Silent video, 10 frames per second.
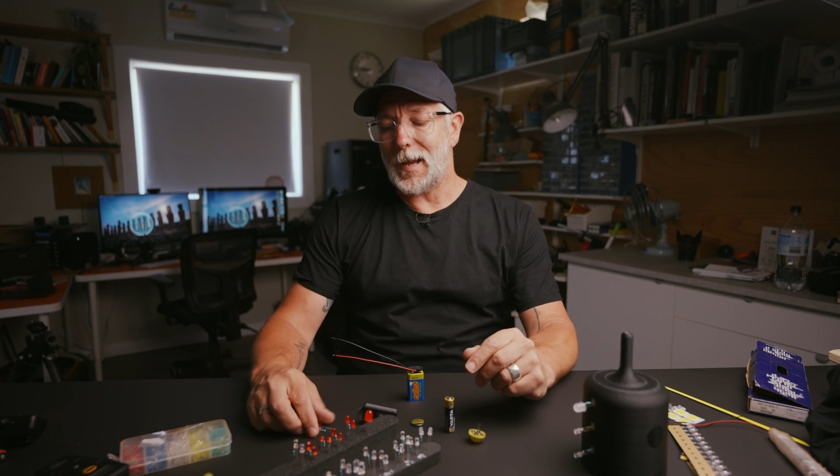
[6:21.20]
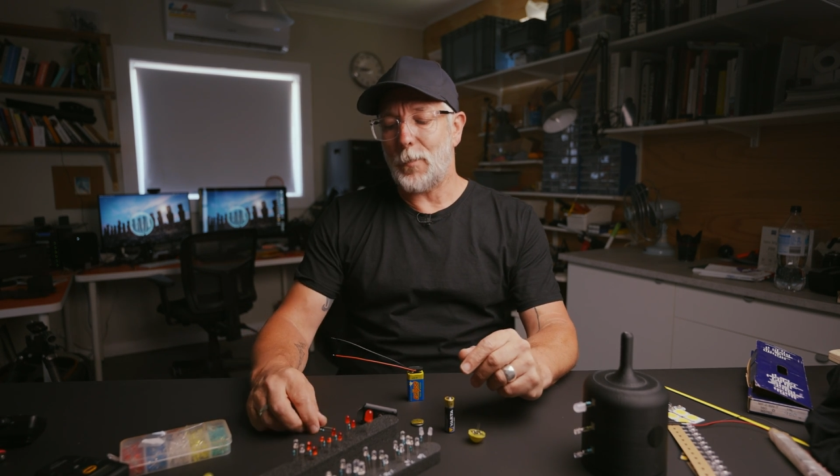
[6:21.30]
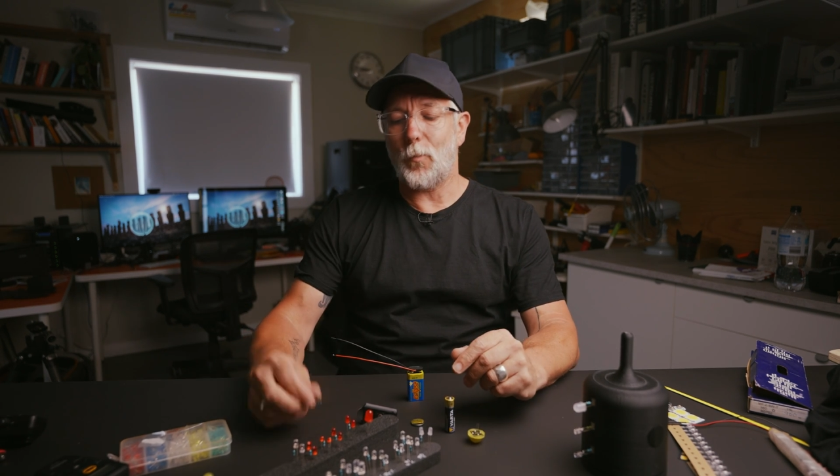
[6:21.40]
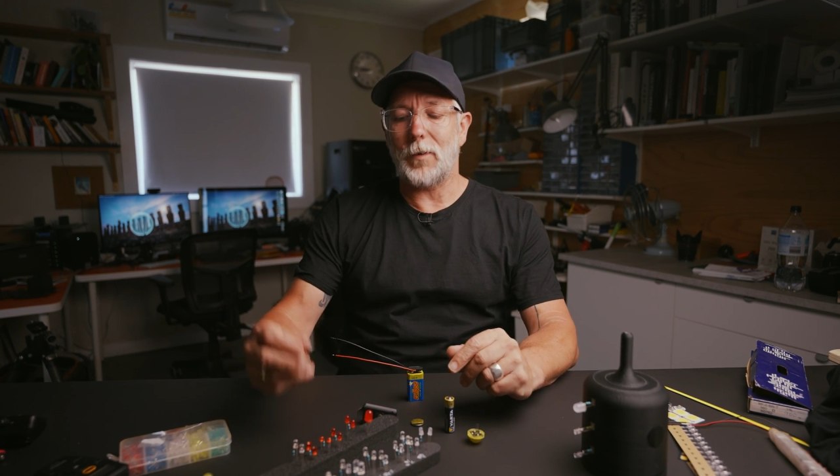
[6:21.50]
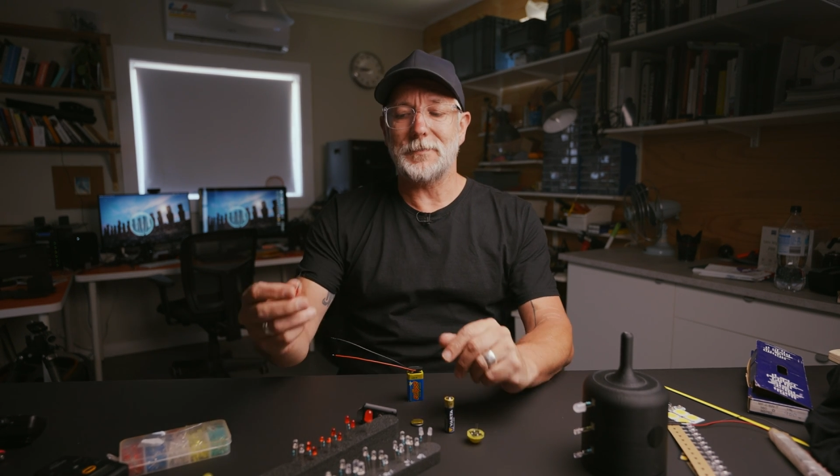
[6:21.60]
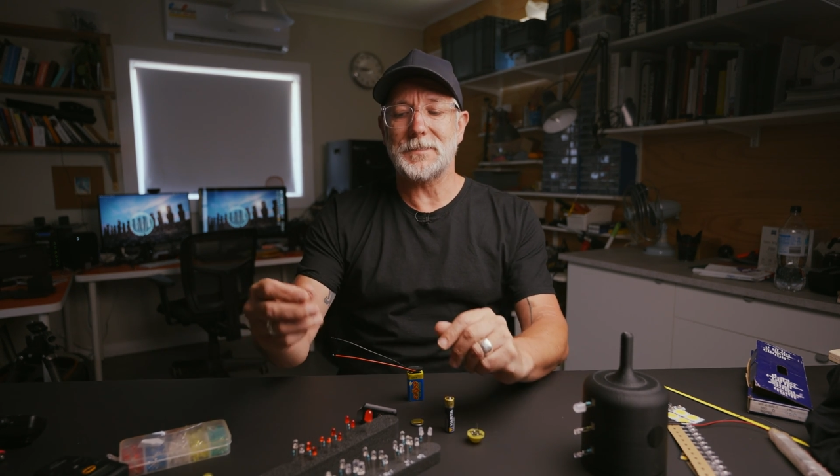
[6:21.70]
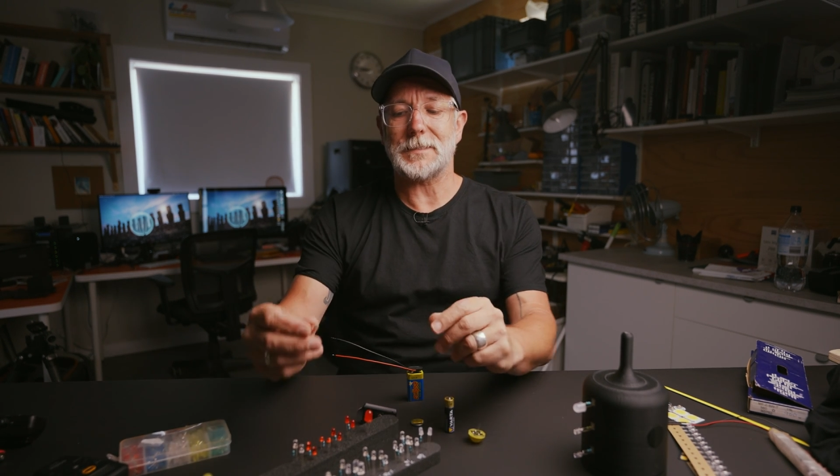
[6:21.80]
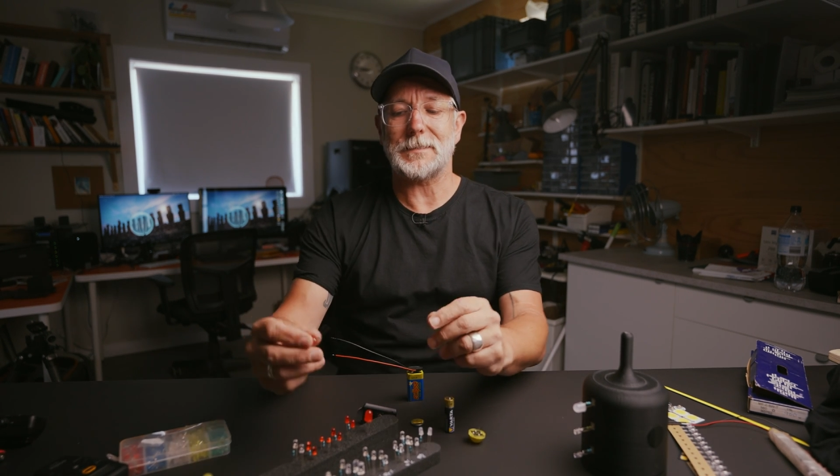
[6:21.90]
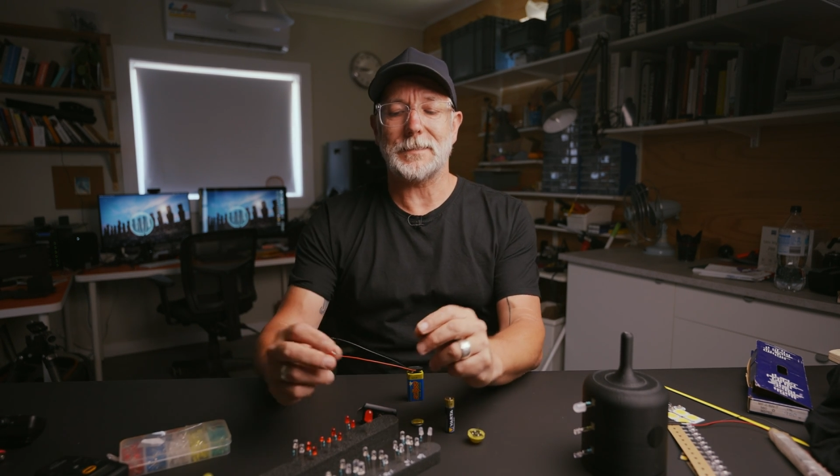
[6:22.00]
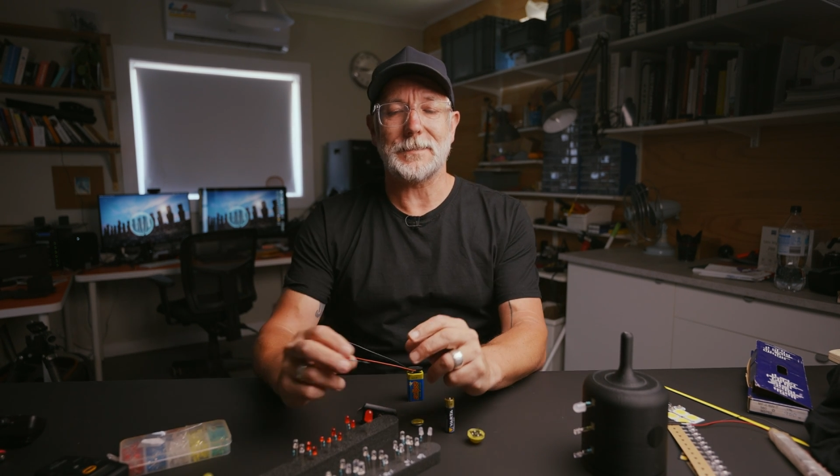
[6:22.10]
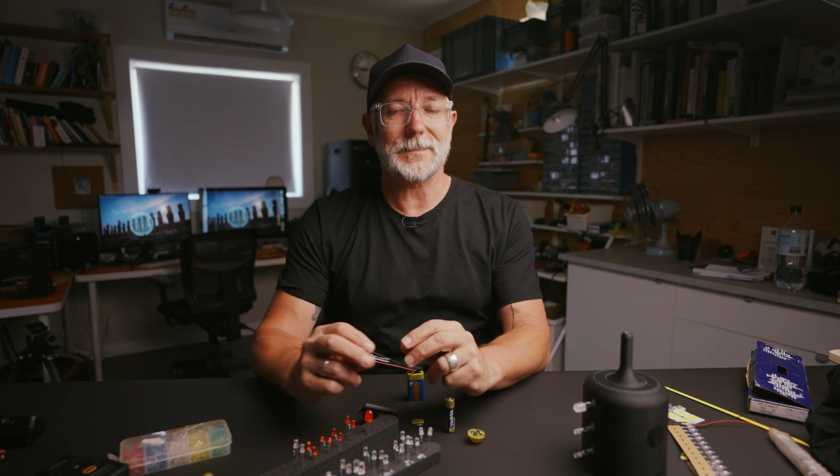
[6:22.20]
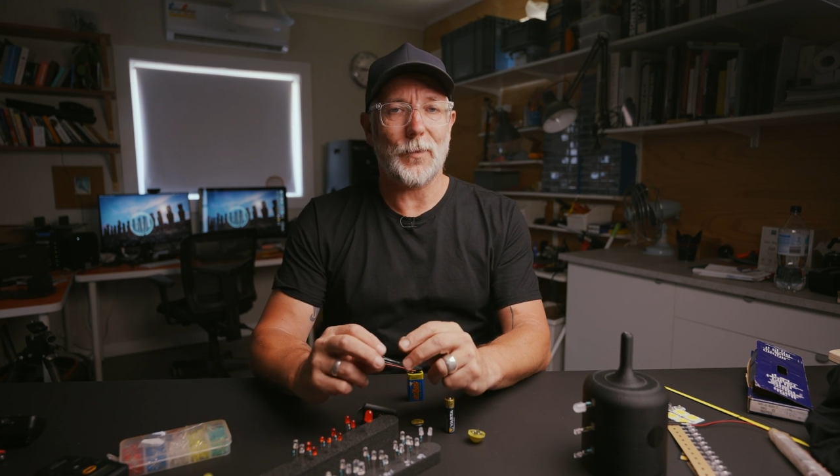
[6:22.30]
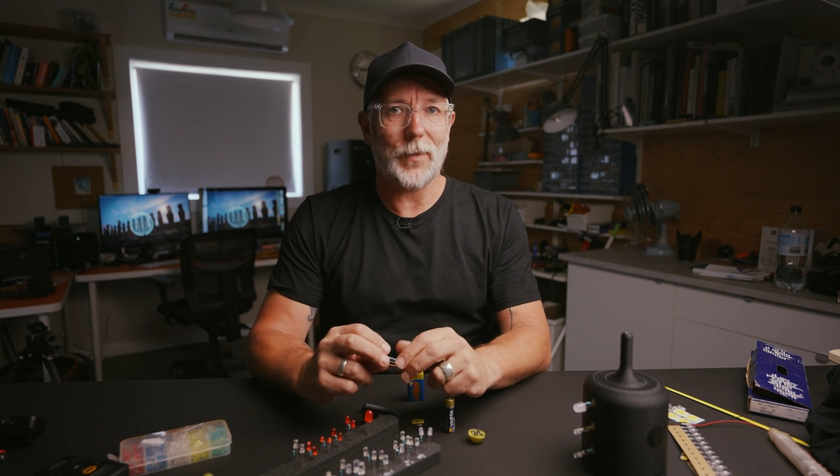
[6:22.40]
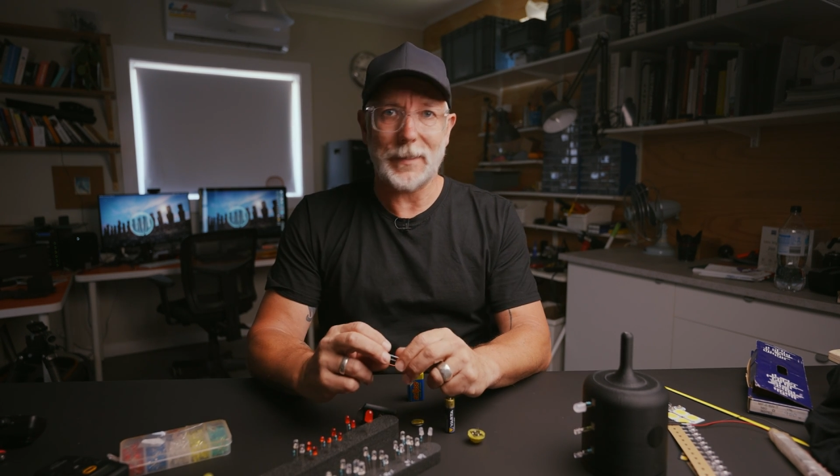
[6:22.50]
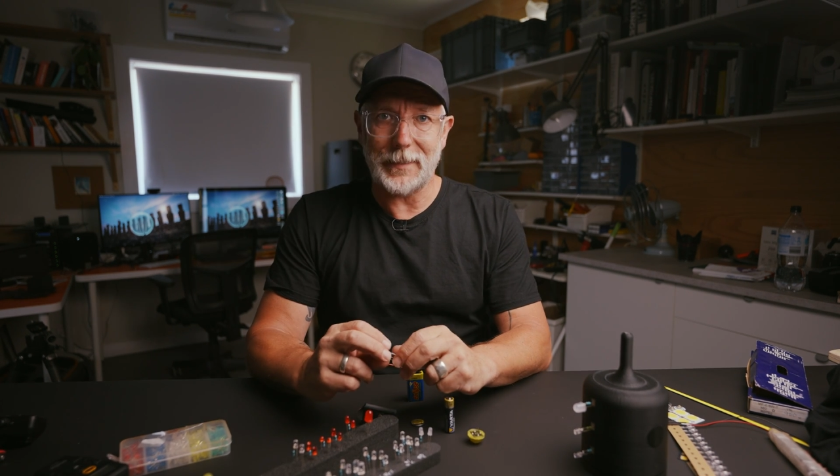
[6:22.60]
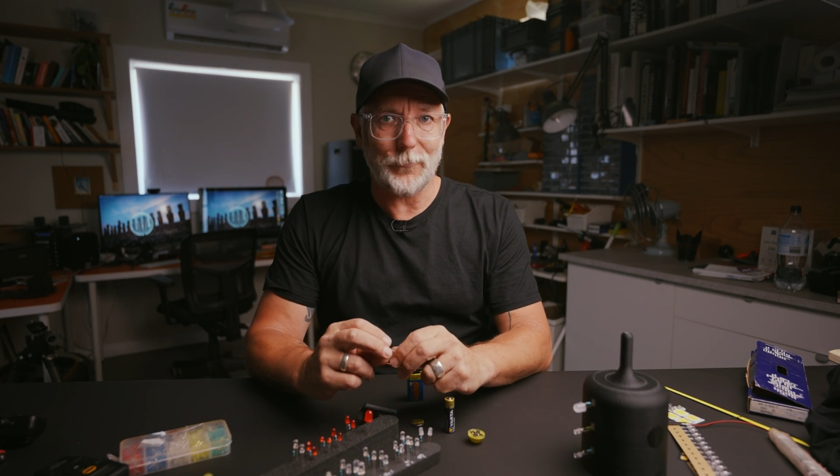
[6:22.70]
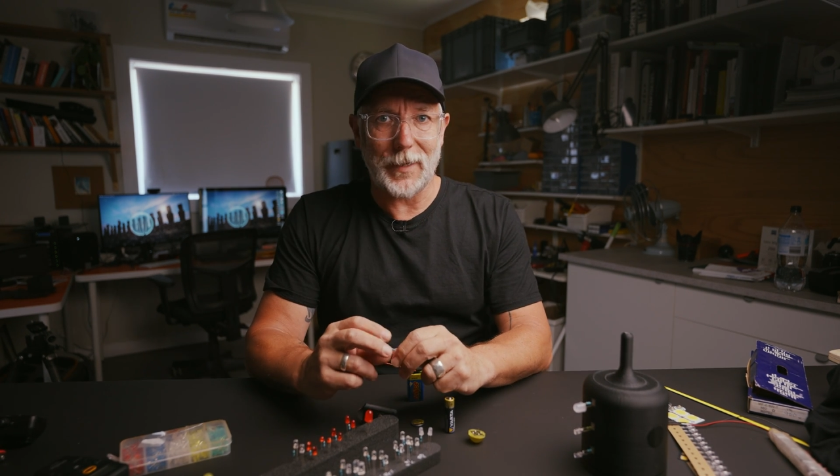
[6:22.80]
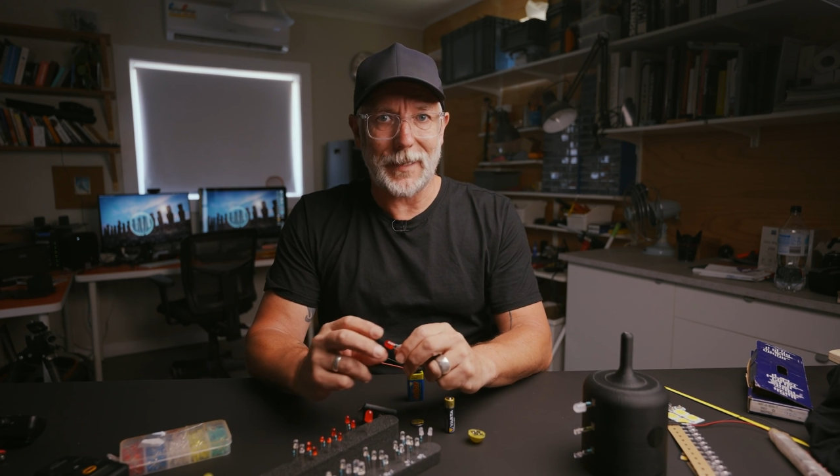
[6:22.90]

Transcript: What resistance and what